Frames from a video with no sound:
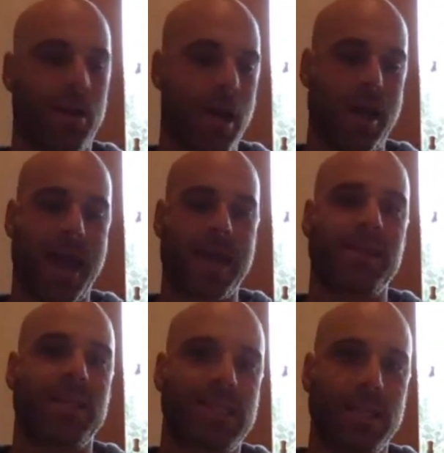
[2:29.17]
and I get to
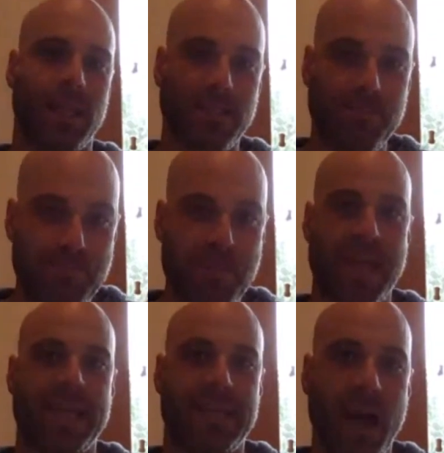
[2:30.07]
see the
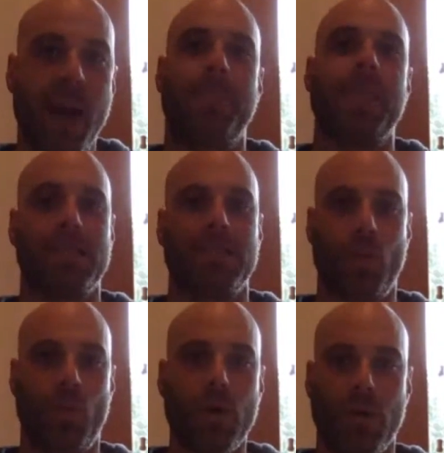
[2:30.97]
biggest companies in the
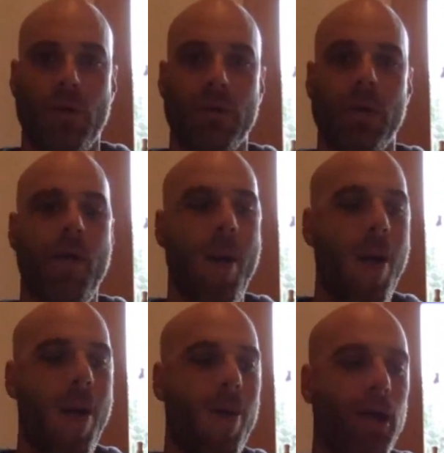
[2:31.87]
world
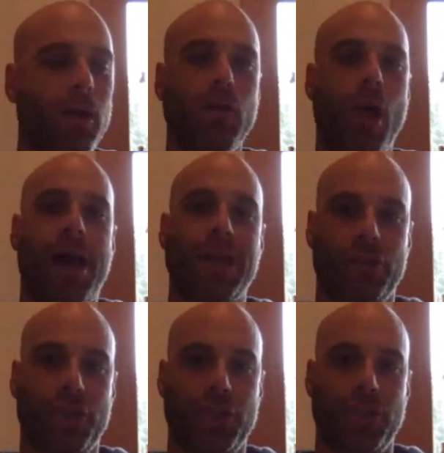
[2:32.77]

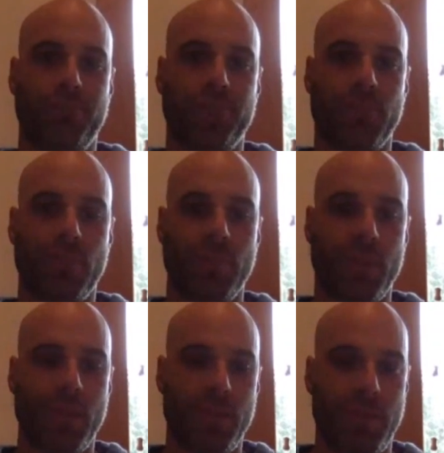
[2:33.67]
launch
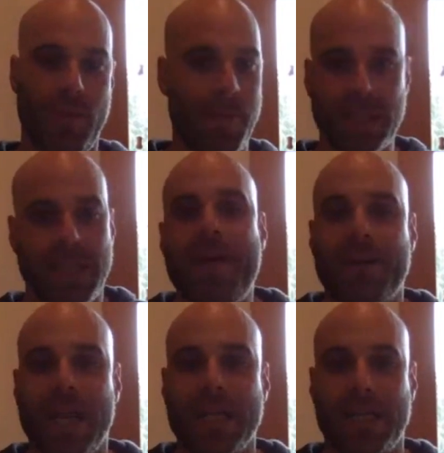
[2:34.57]
amazing
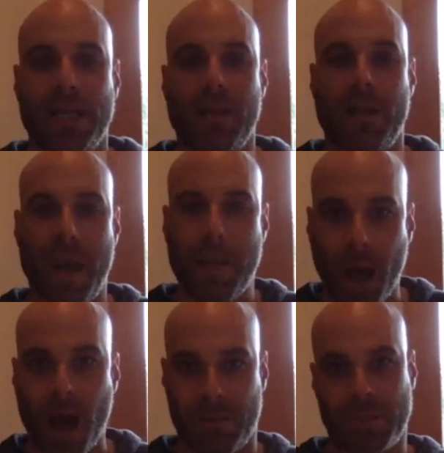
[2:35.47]
advertising that
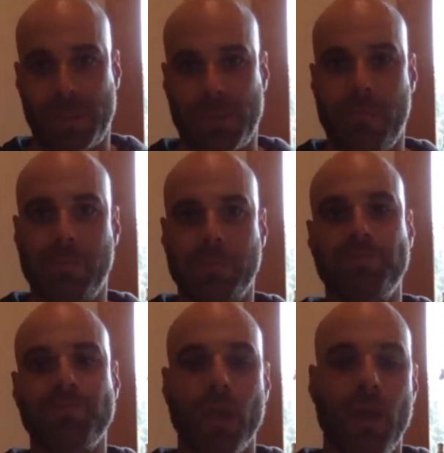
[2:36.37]
bombs.
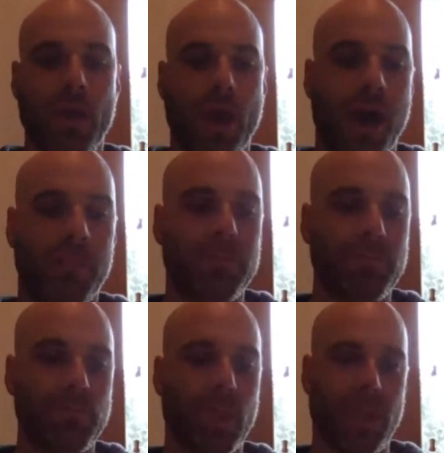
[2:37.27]
Mm-hmm.
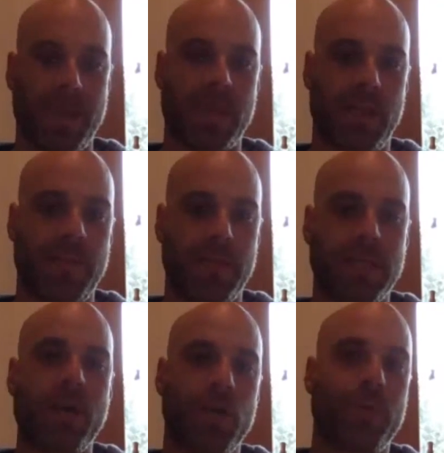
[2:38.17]
Let me
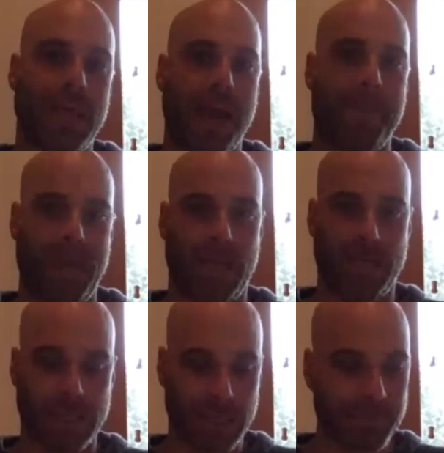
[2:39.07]
tell you what that means.